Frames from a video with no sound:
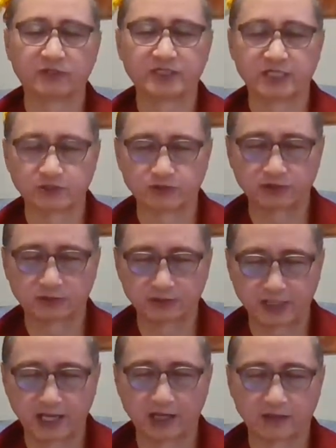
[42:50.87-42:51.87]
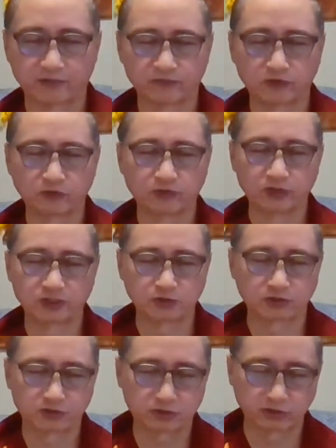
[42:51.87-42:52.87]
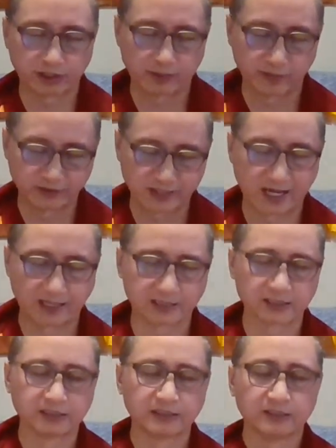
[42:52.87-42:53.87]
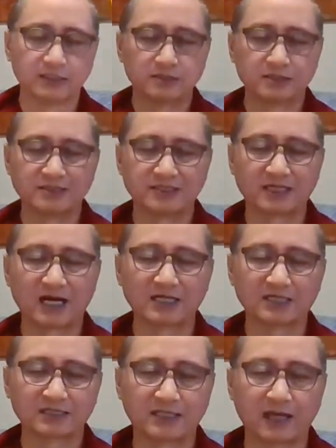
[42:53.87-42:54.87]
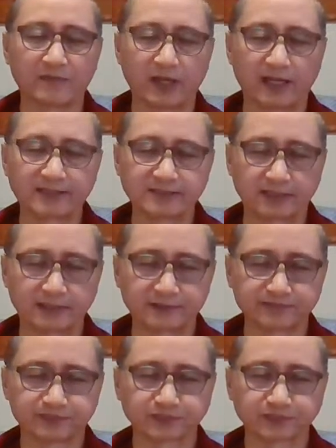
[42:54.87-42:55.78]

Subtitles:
connotation there for guru. It's not talking about that. Just regarding them as